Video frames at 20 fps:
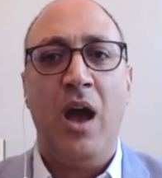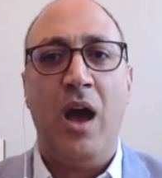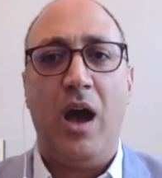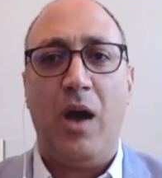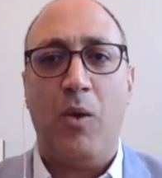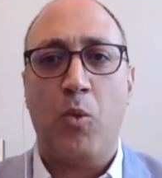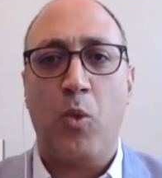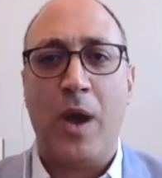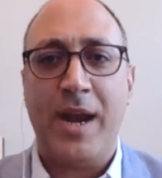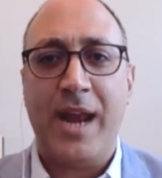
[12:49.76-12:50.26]

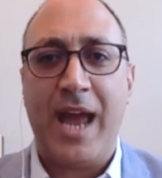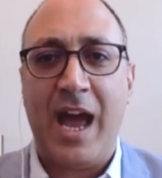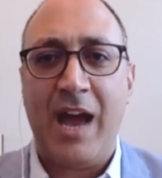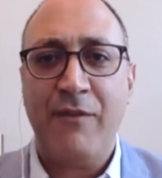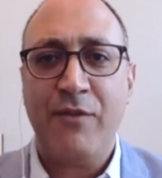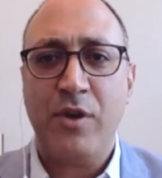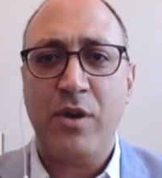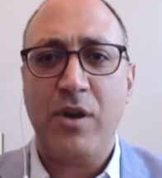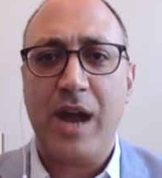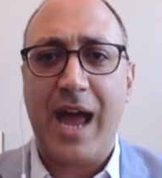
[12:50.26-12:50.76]

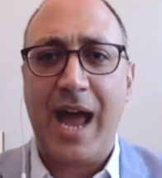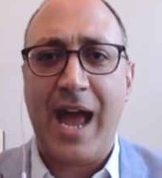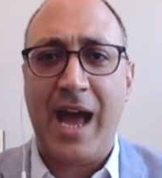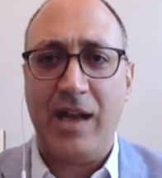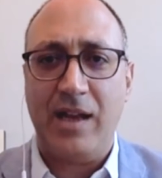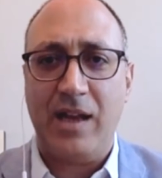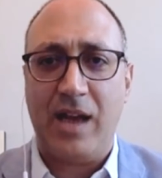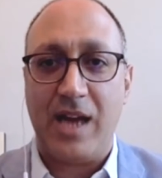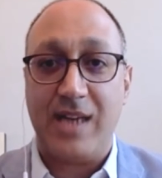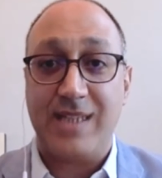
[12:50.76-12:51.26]
Whenever
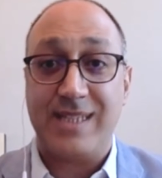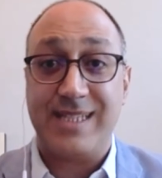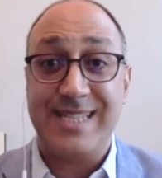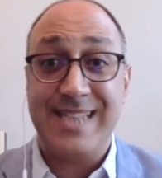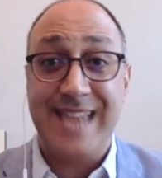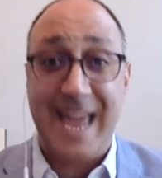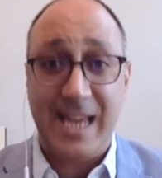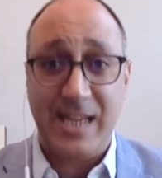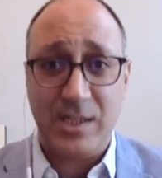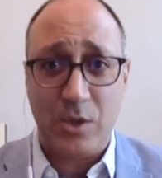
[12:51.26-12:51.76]
allies,
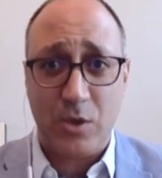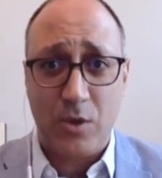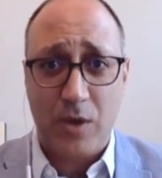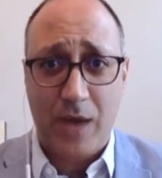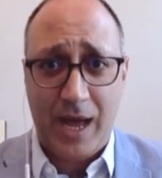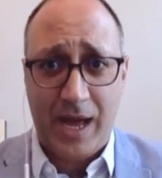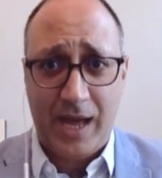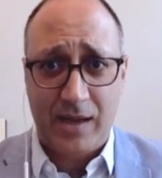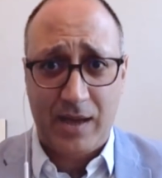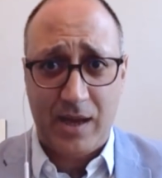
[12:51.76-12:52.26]
NATO
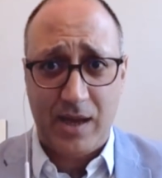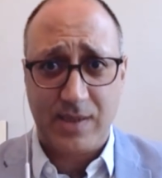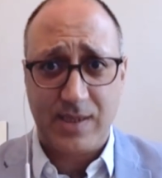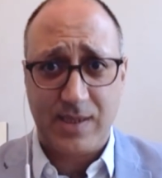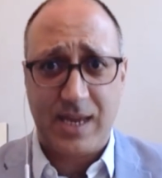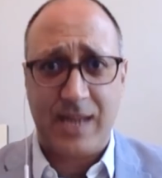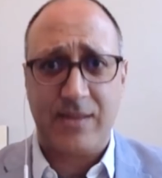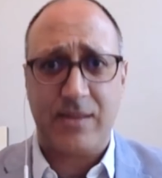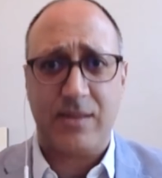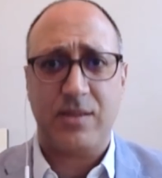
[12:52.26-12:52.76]
allies
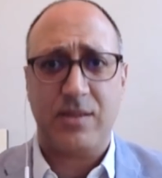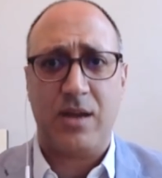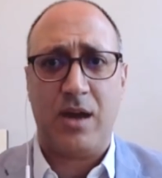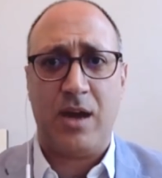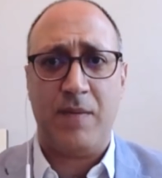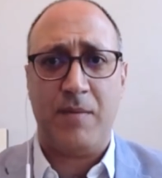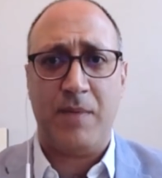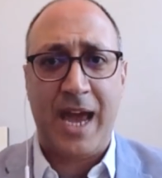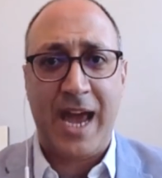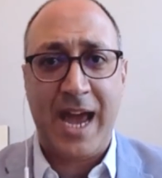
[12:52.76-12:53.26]
at the
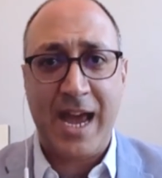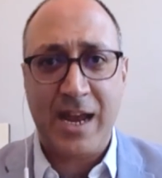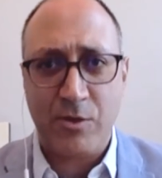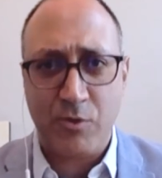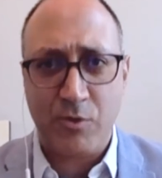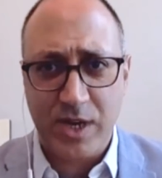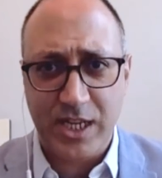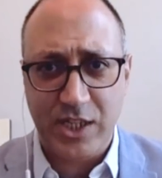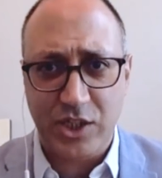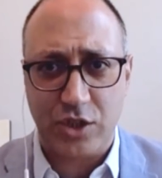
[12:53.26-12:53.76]
time,
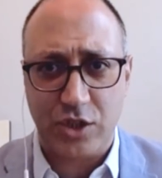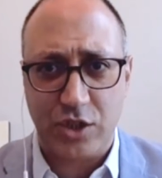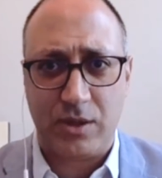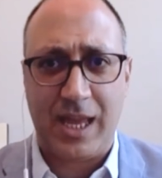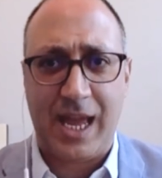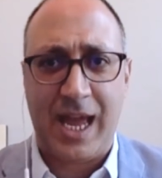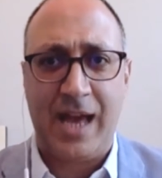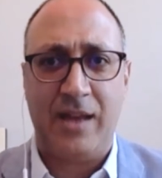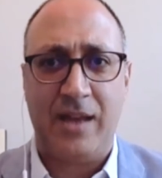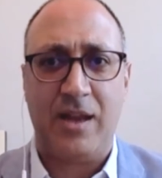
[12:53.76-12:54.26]
and
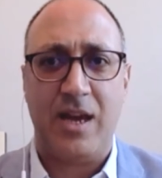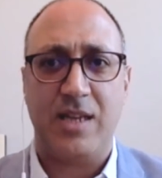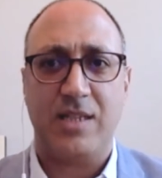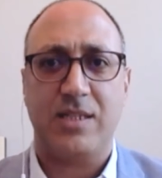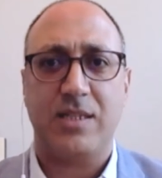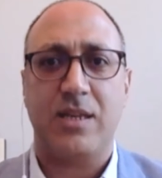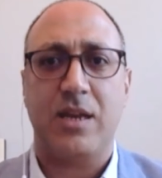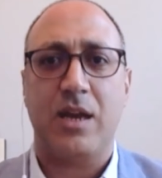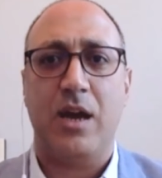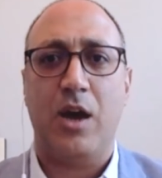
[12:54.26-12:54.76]
regional
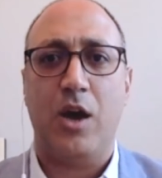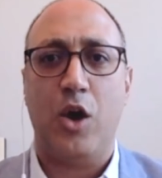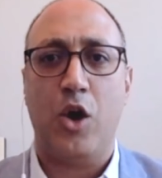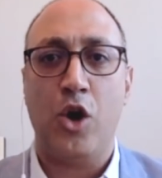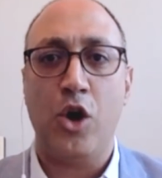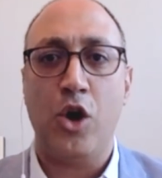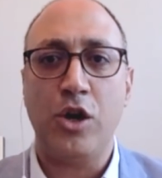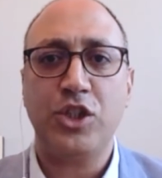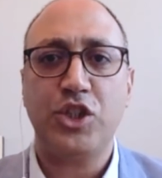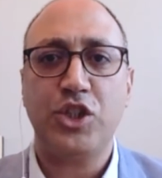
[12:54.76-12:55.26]
allies,
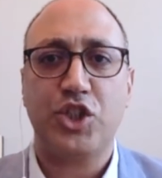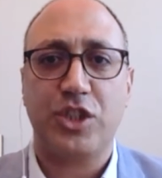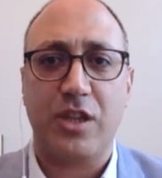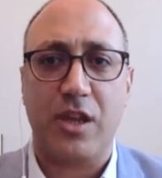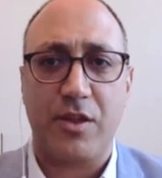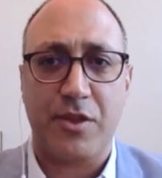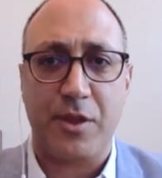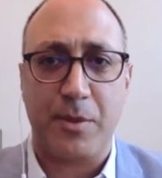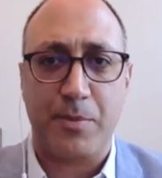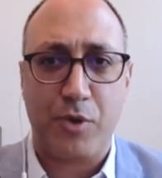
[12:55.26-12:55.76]

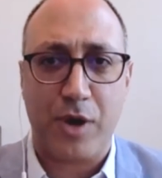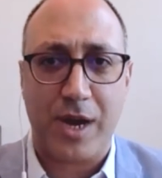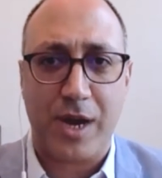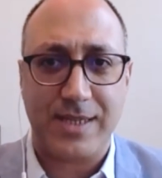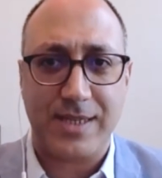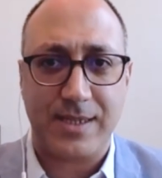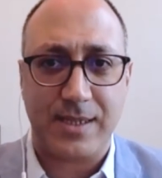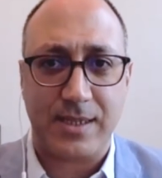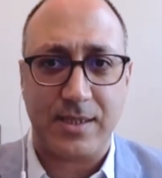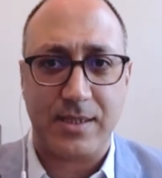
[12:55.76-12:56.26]
urged the
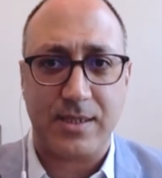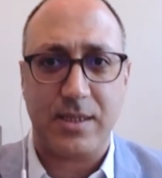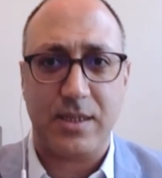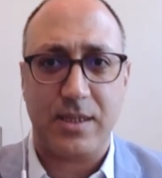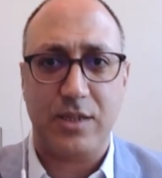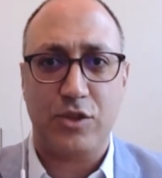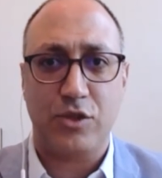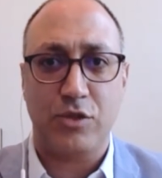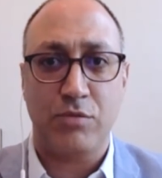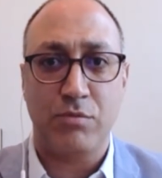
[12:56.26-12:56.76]
president
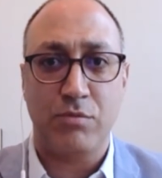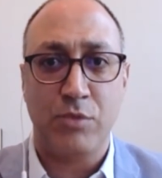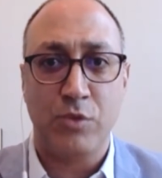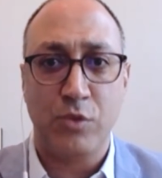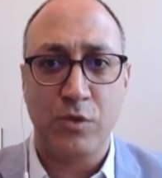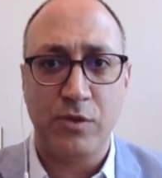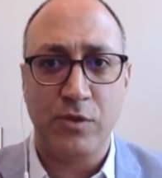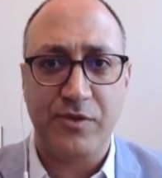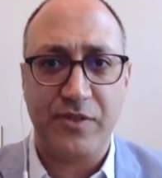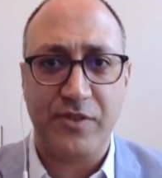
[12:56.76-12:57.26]
to
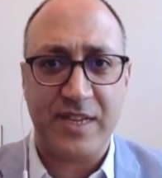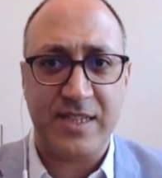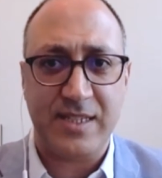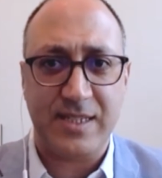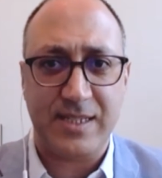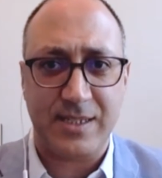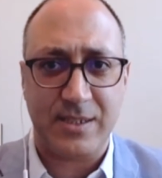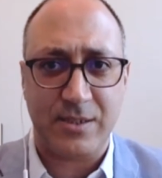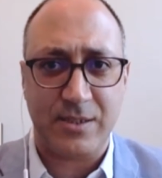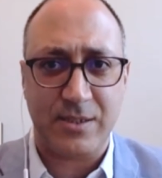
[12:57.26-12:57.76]
move in
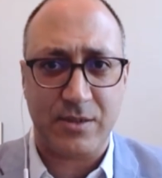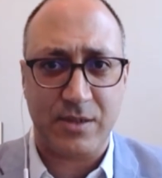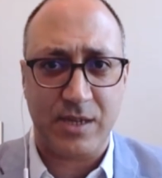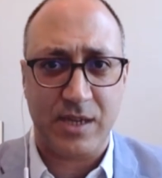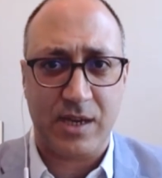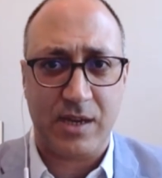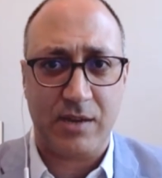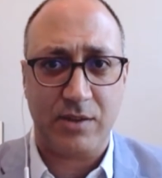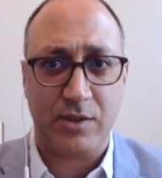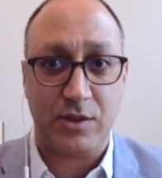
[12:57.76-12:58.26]

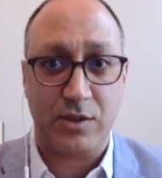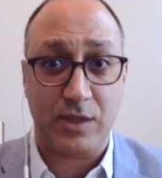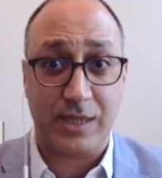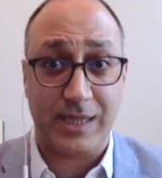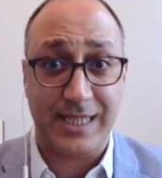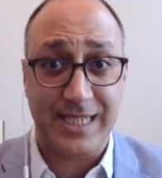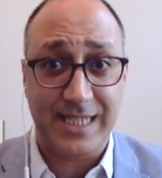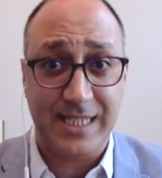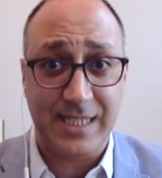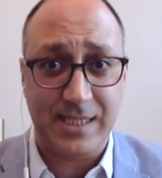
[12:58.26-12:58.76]
Syria, to
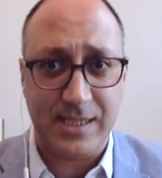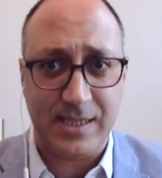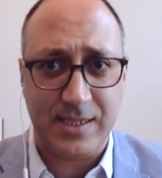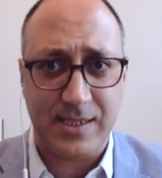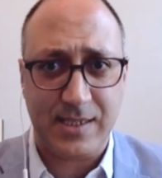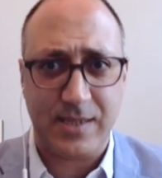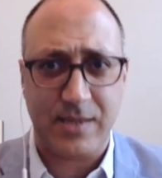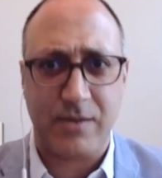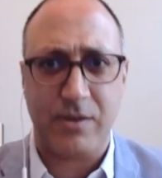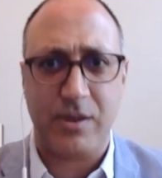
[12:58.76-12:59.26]
lead in
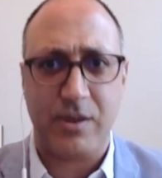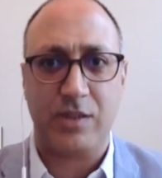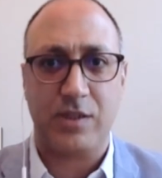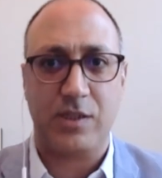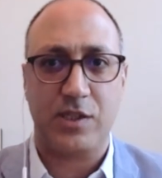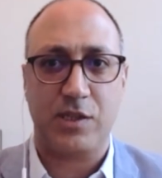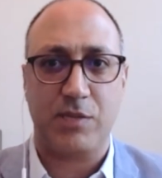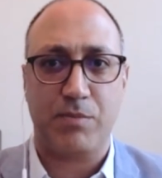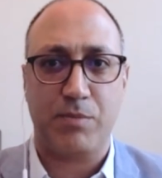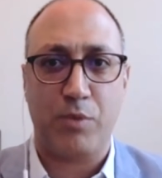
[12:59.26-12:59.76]
Syria, to
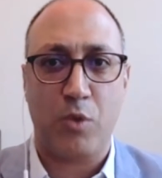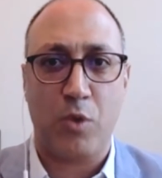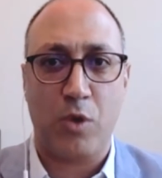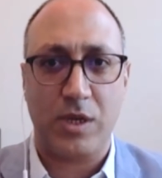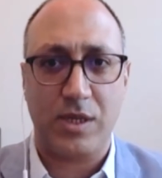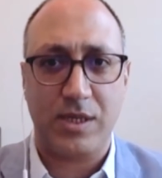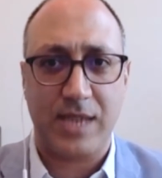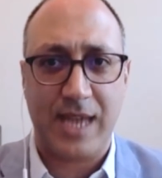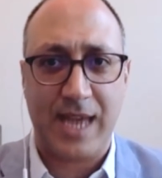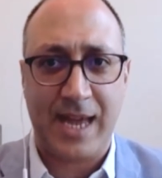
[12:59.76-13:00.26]

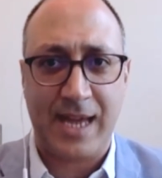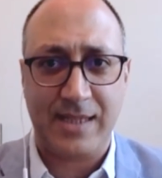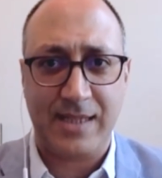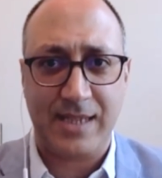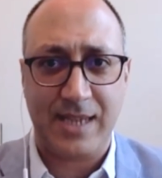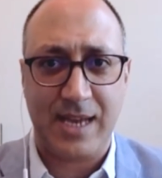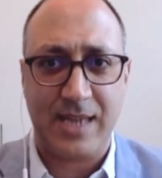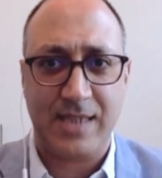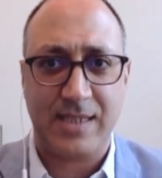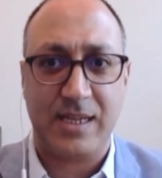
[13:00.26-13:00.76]
support the
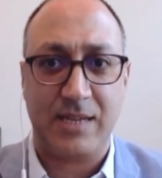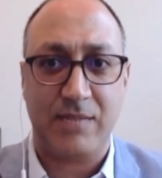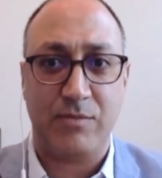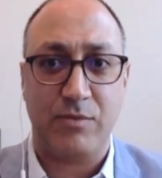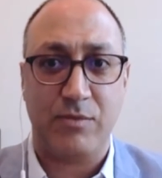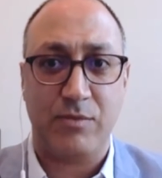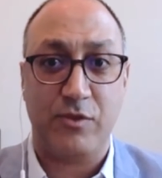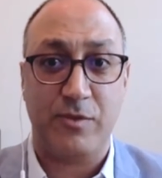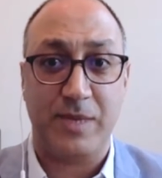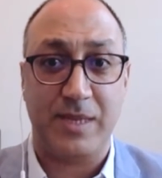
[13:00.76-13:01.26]
anti-Assad
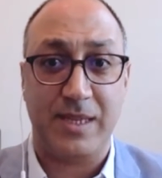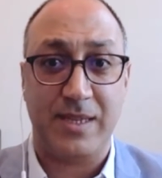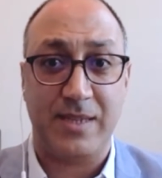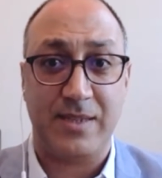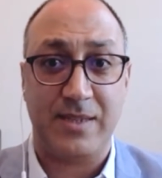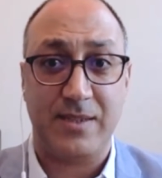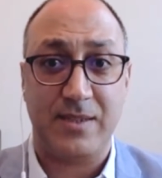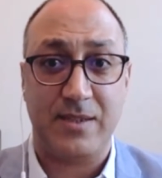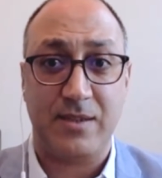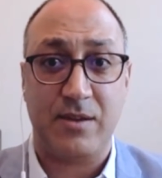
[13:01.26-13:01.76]
movement
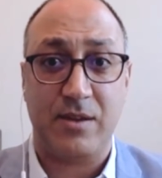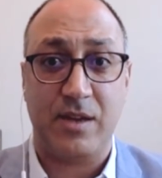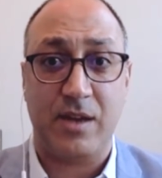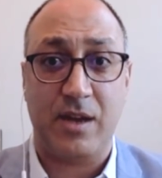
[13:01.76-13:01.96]
in Syria,